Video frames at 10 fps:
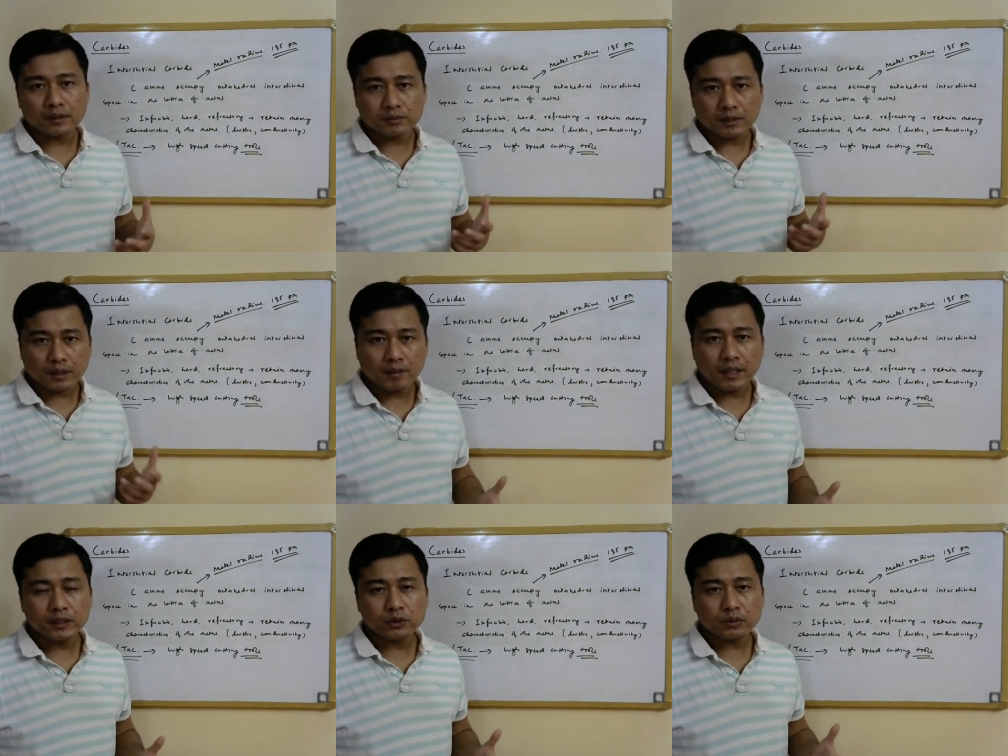
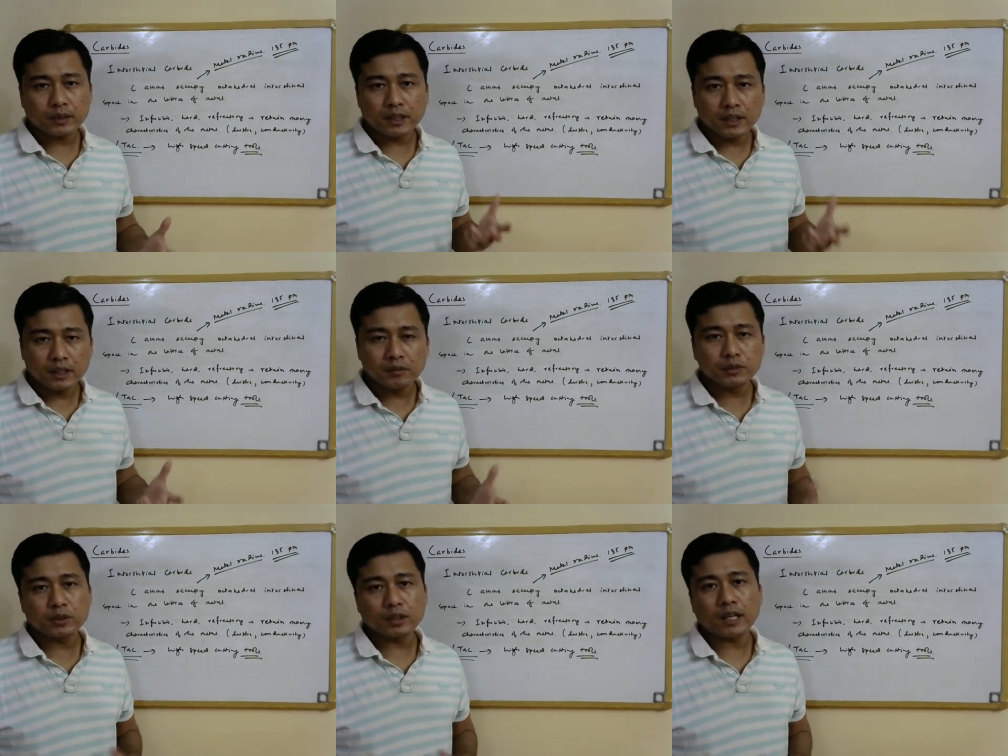carbides where
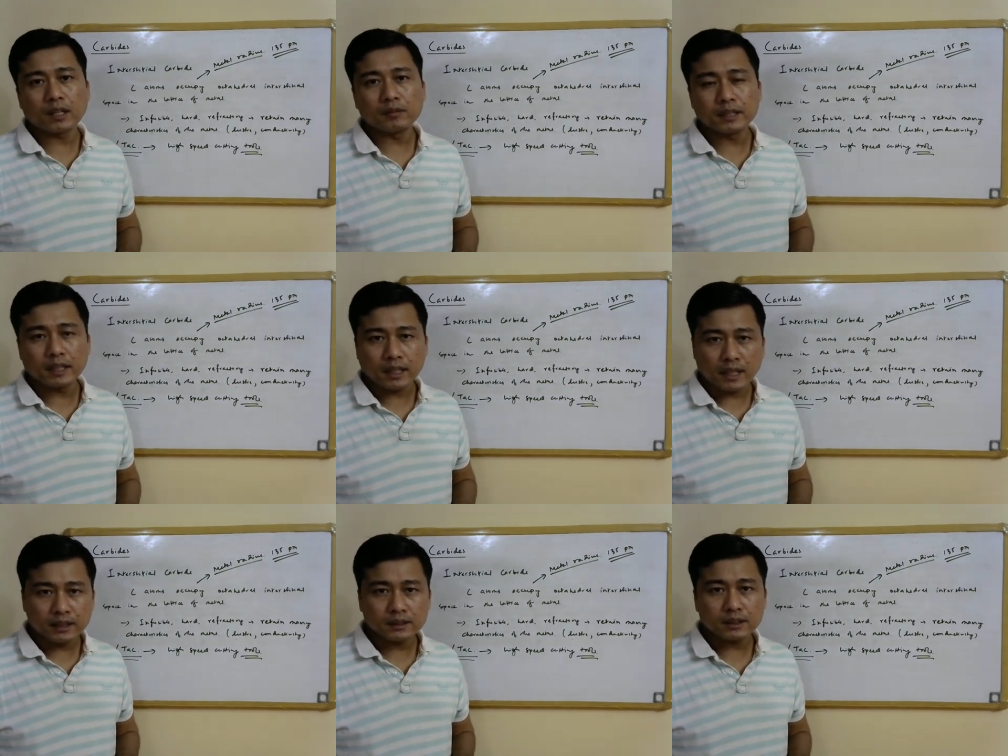individual carbon
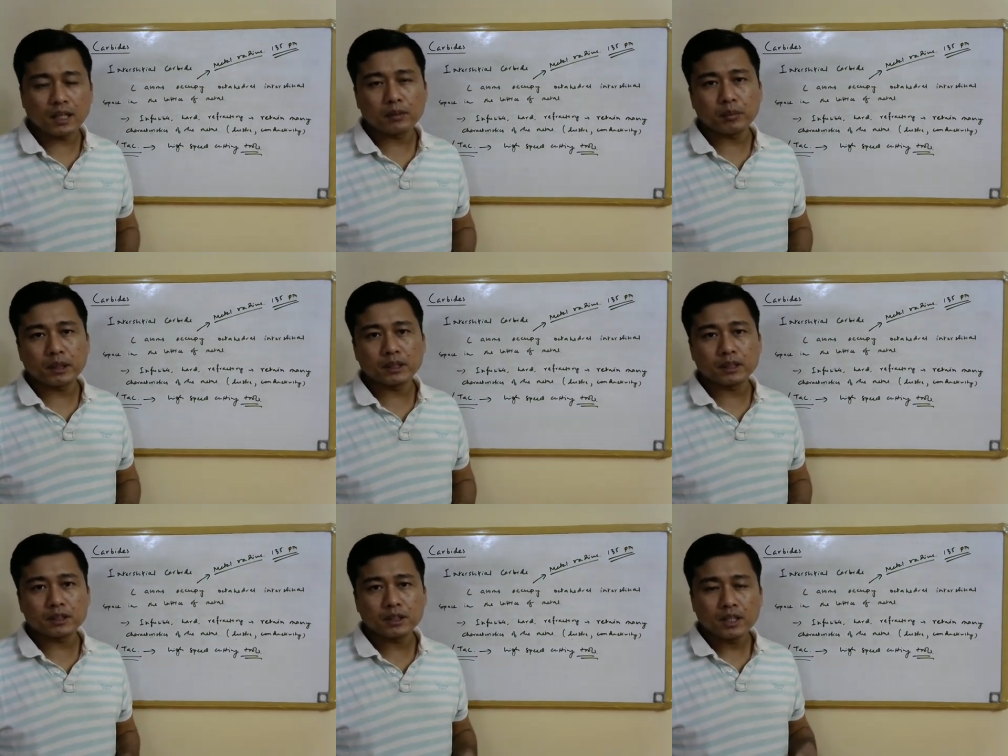anions are
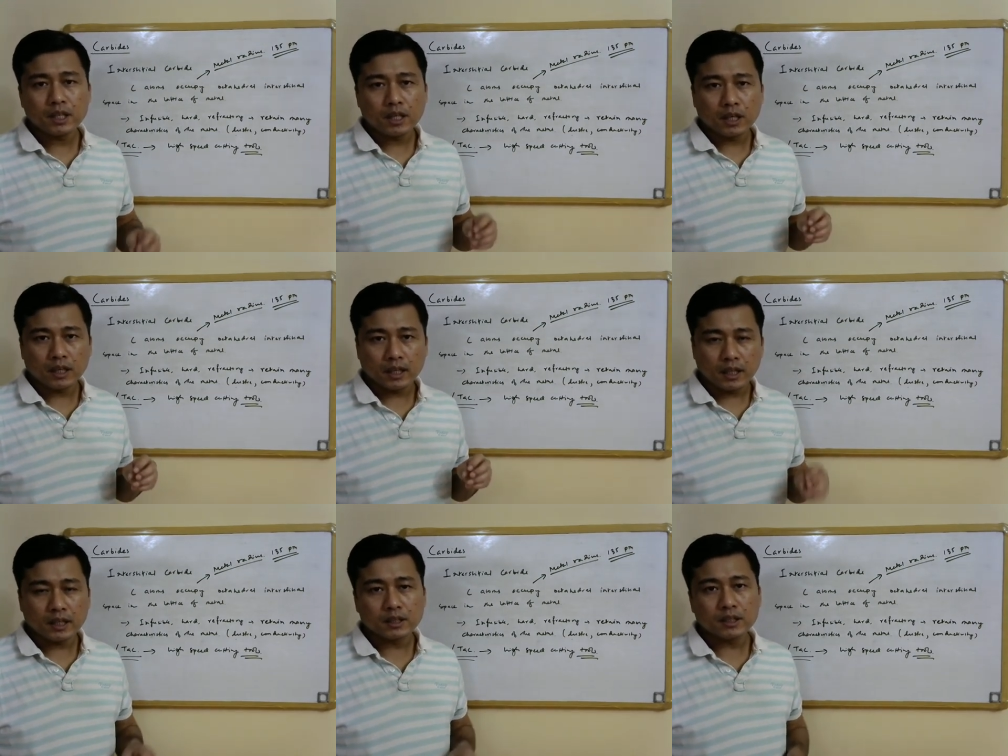present,
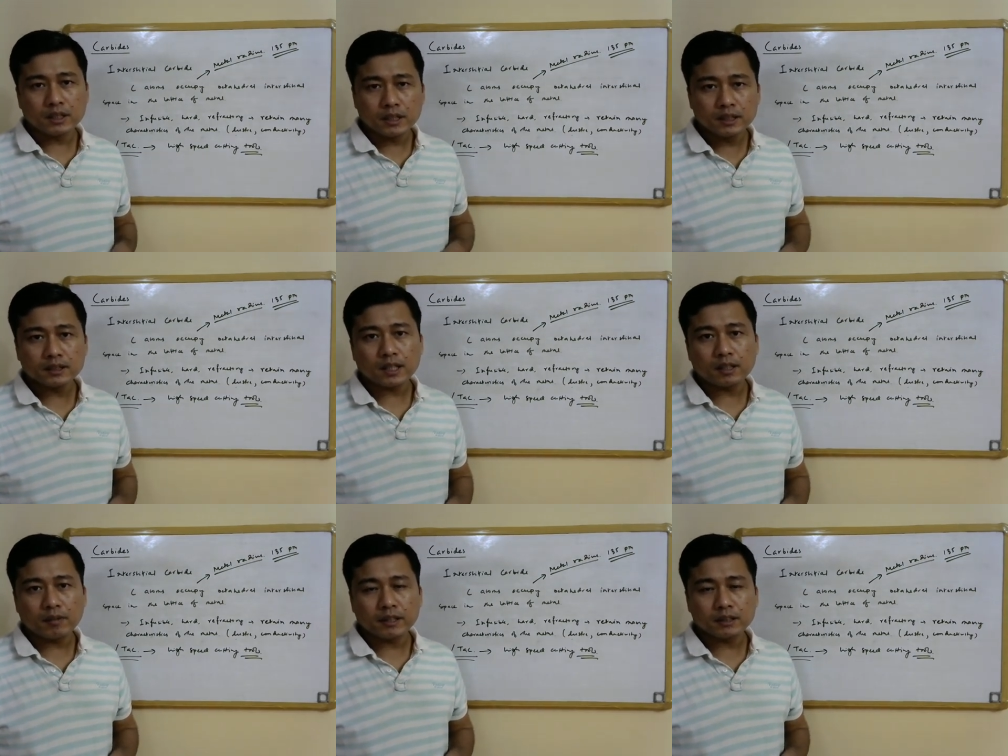and these
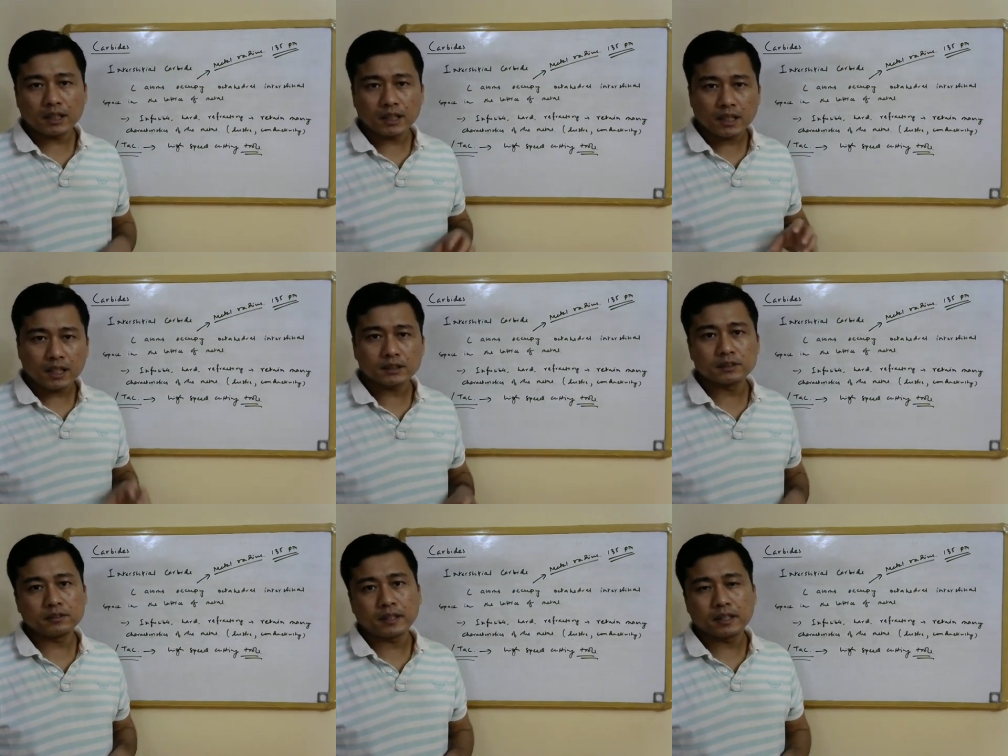carbides are
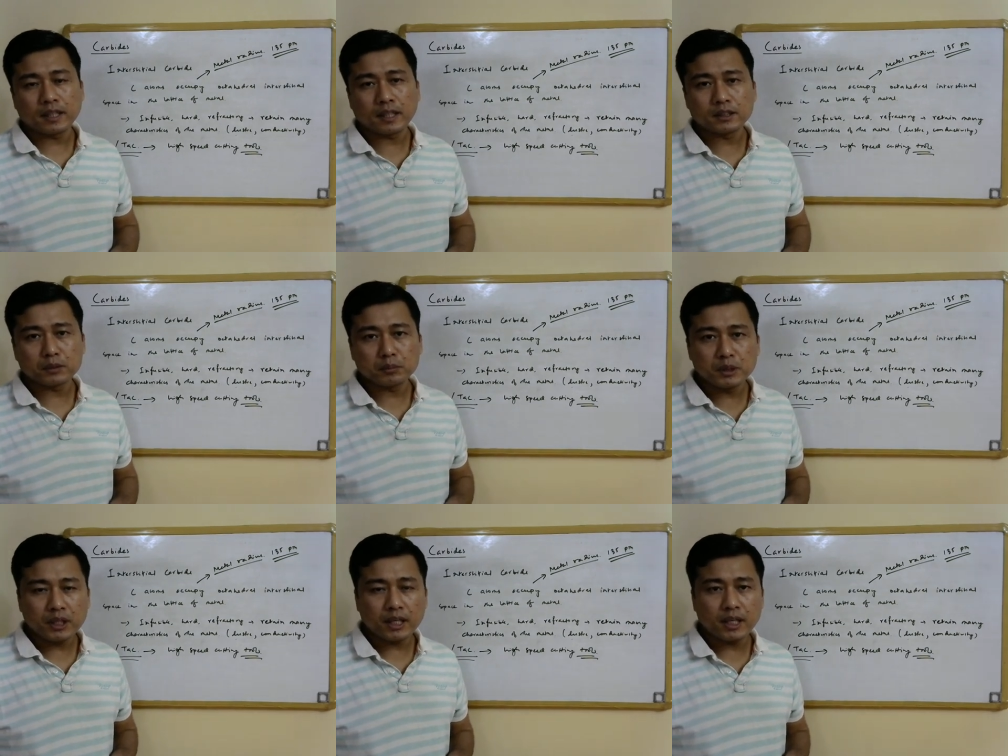classified as
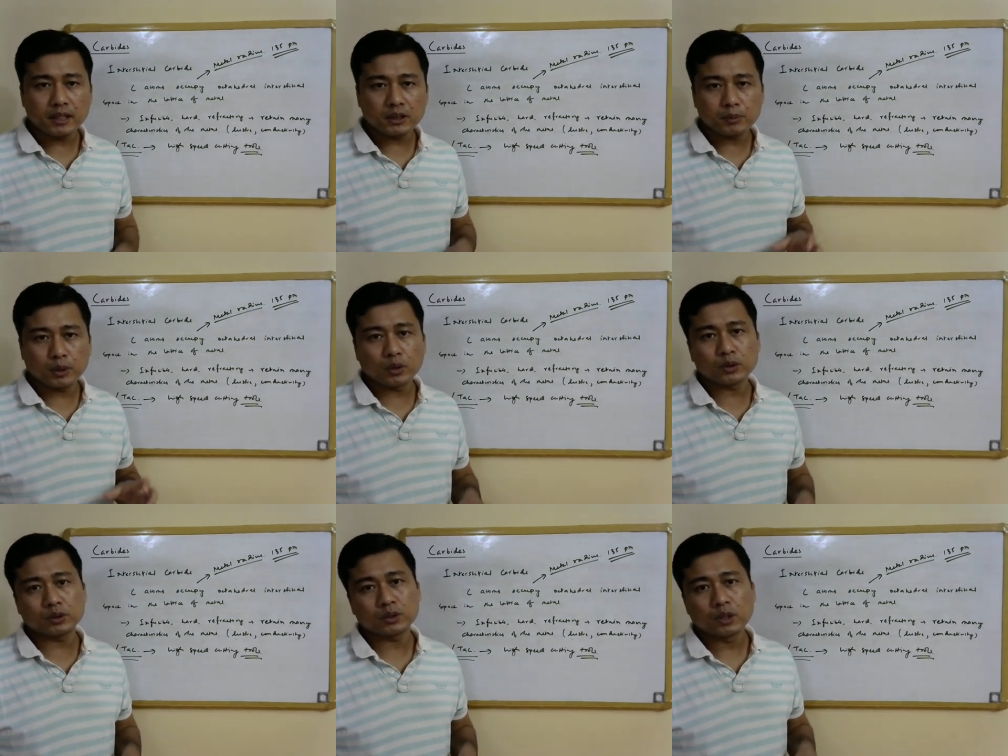methanides
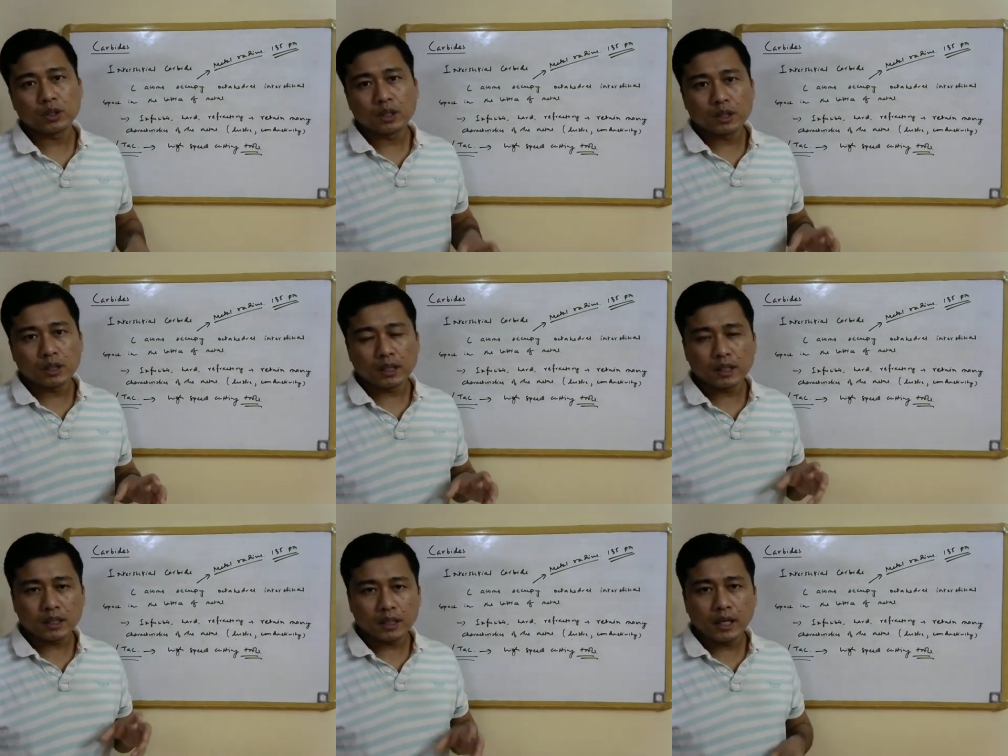because
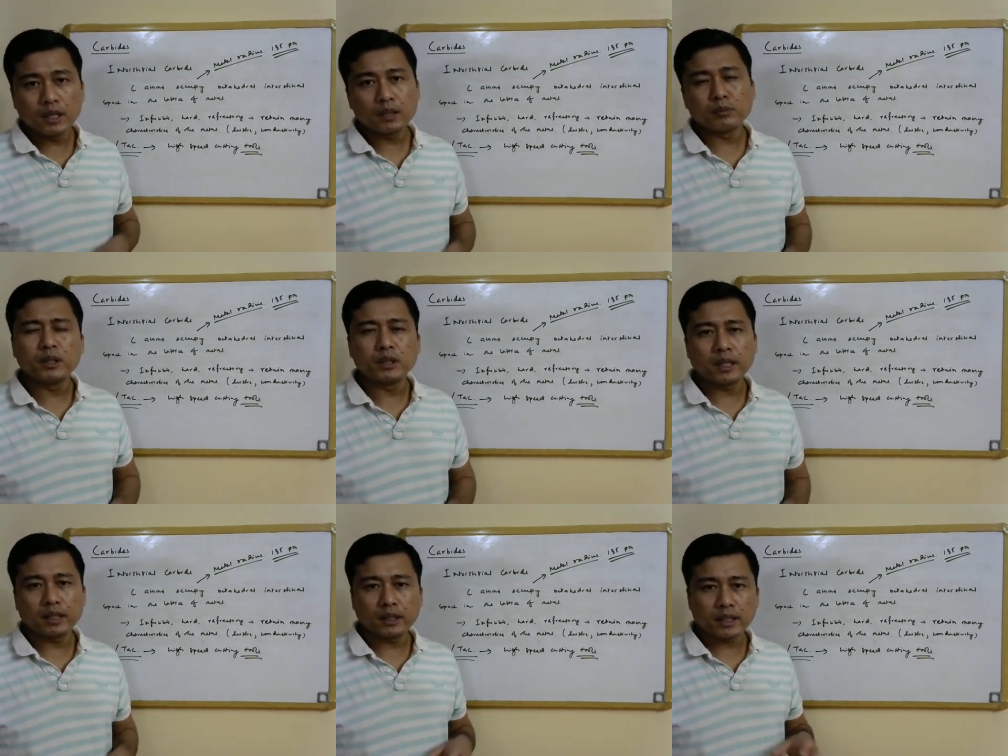they yield
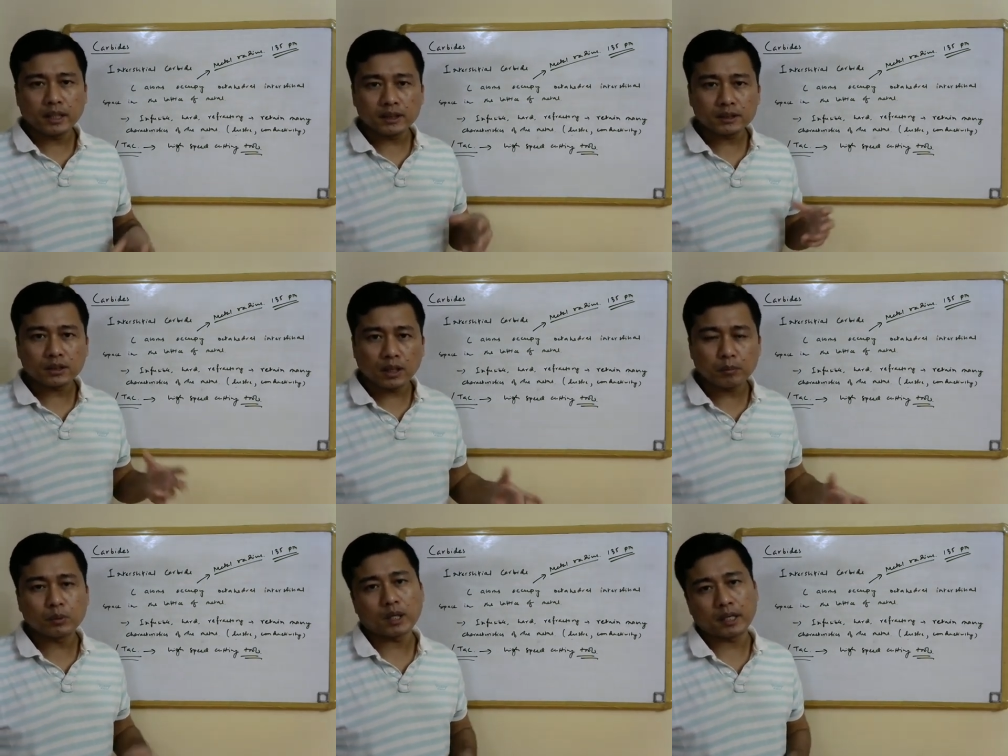methane gas
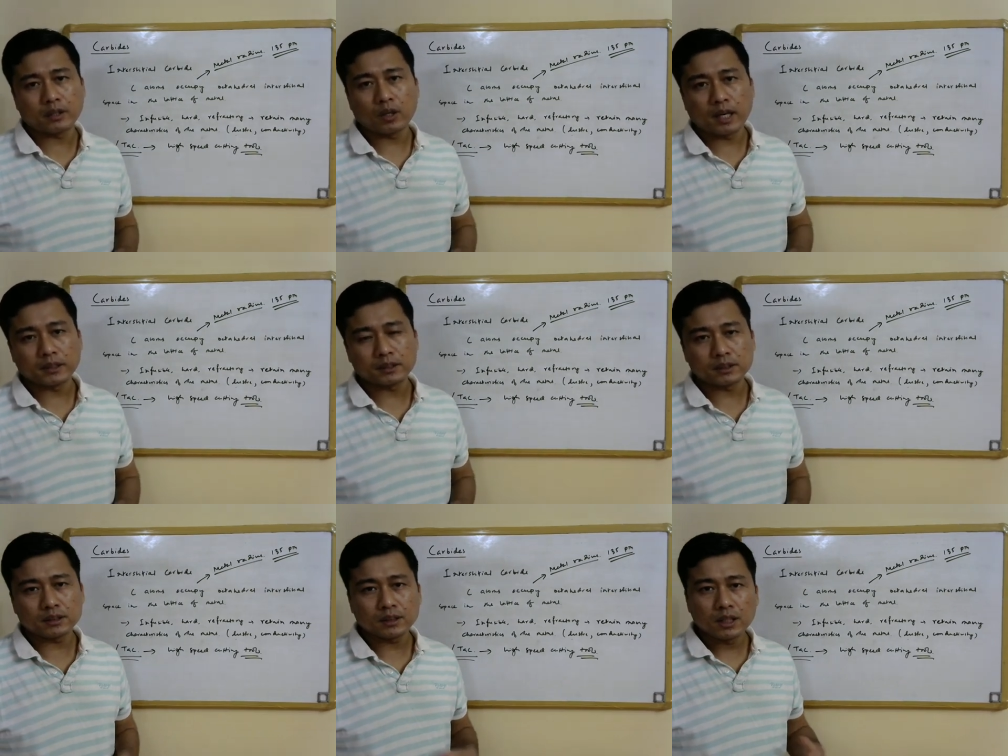upon hydrolysis.